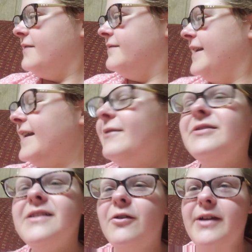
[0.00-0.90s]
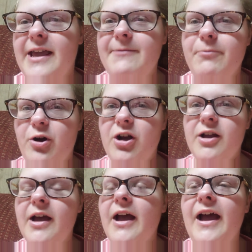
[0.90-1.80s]
Like, it was an okay book.
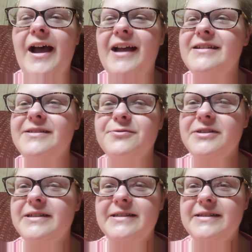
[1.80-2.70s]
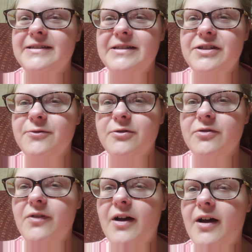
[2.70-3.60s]
I just really didn't get into it a
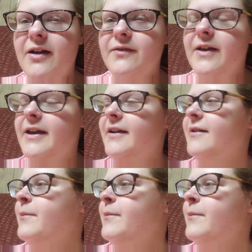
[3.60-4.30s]
lot. Like,